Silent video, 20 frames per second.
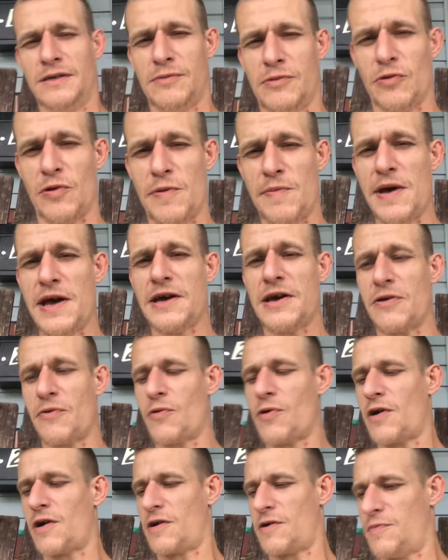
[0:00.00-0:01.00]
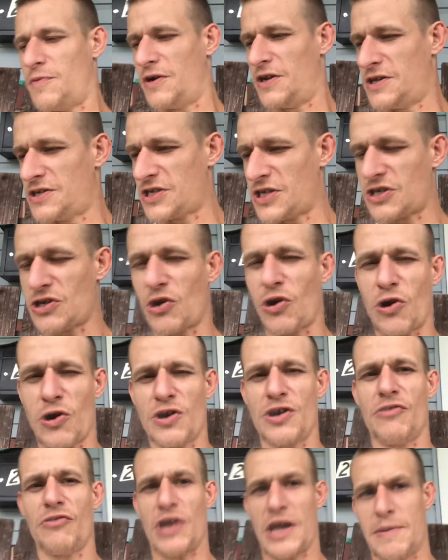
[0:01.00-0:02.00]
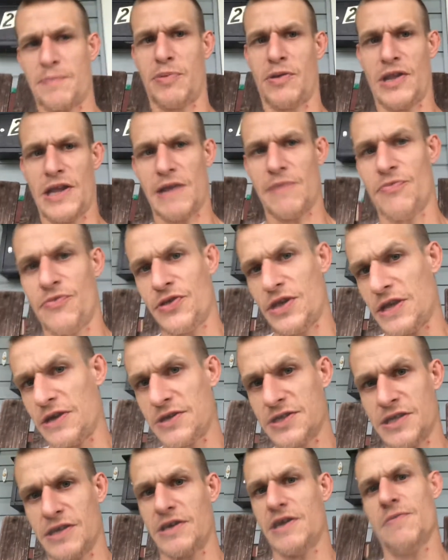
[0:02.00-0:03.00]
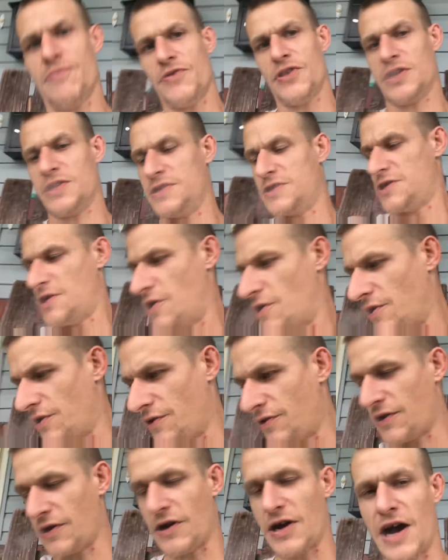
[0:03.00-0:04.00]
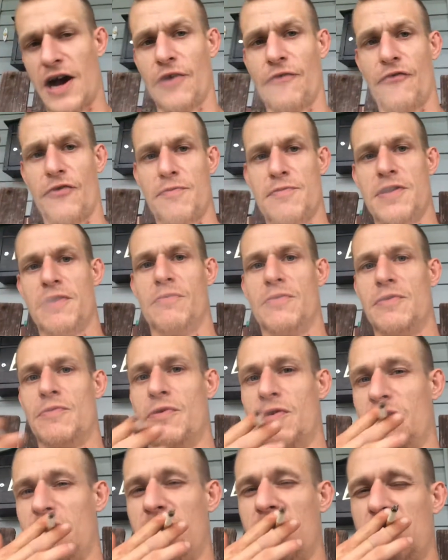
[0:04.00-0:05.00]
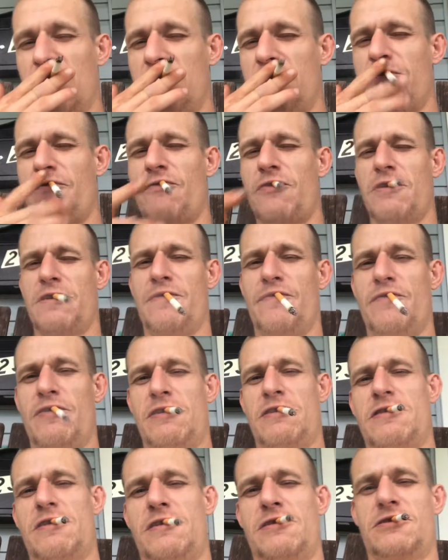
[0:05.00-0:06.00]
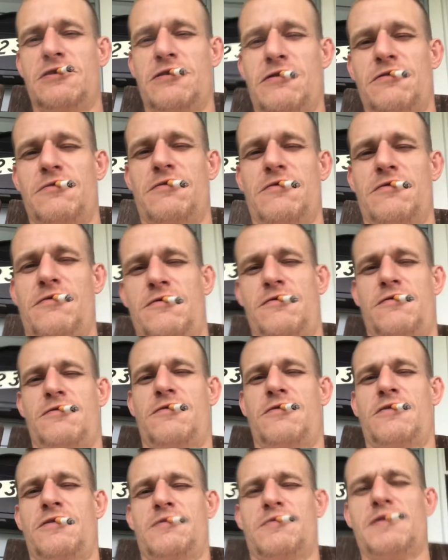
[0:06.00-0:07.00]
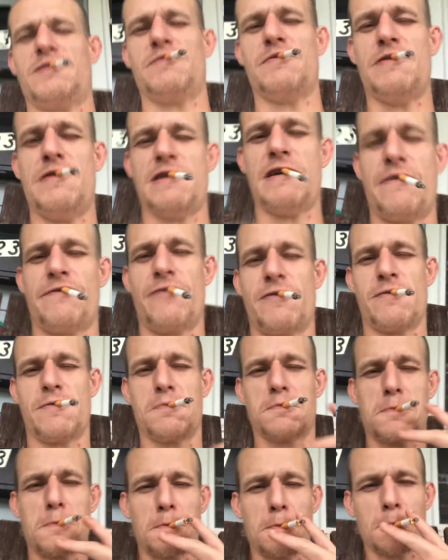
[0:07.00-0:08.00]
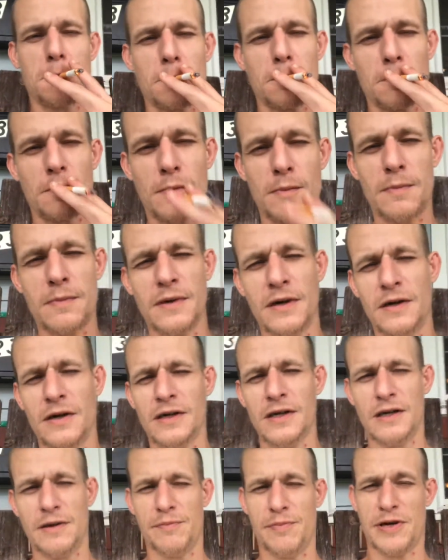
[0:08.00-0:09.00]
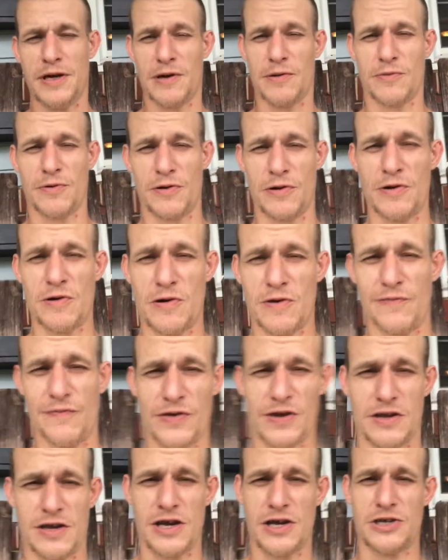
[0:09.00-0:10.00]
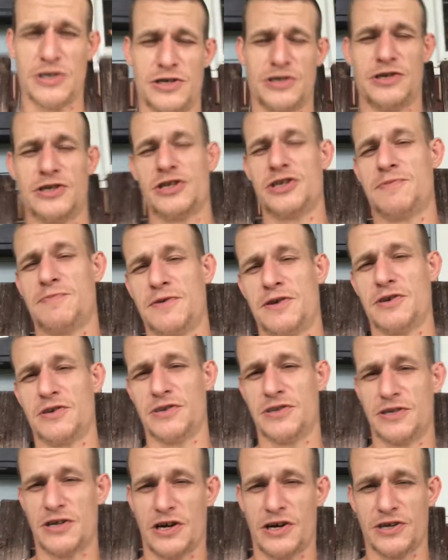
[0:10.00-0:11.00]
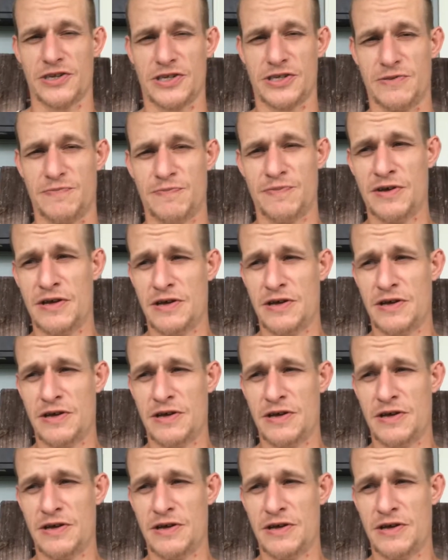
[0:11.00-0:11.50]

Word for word: But we make it work, but it's just hard to like plan things and get things done. Like, God forbid we want to go on a freaking vacation. Because we would never be able to go on vacation just because us